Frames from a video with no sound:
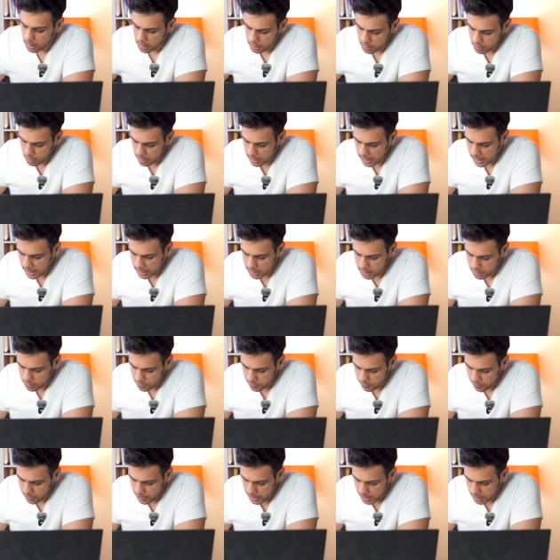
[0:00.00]
So Raj
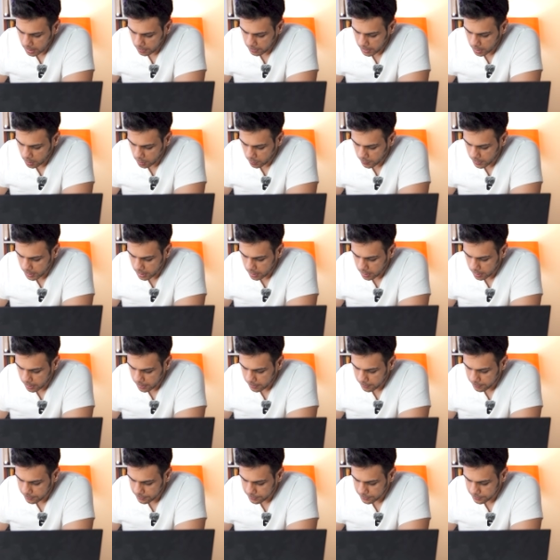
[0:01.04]
will be coming over here.
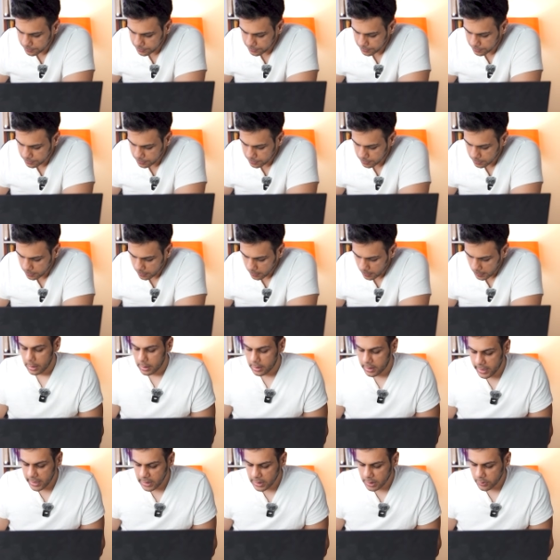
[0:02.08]

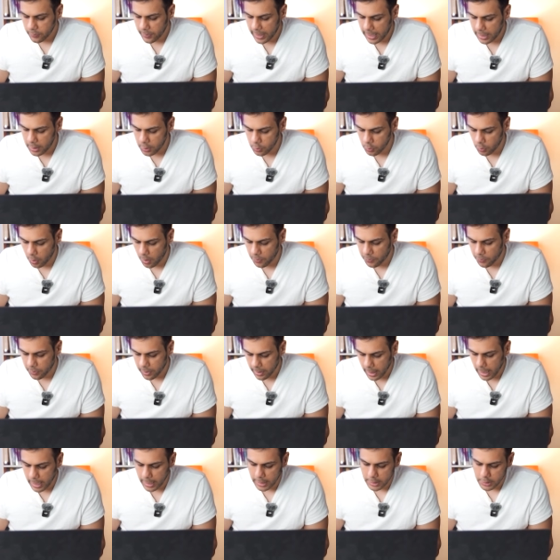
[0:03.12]
This value of
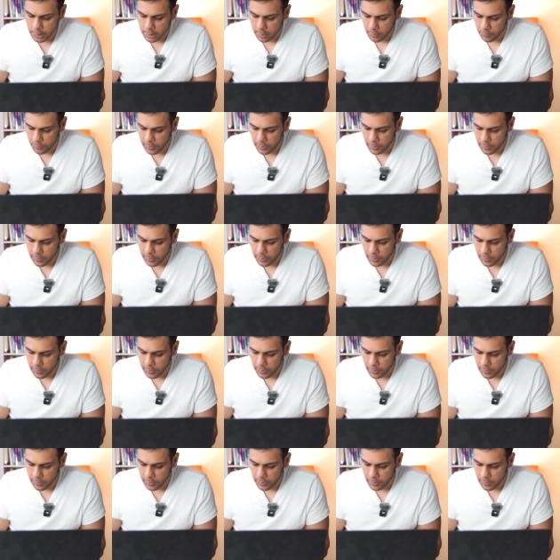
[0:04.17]
Raj,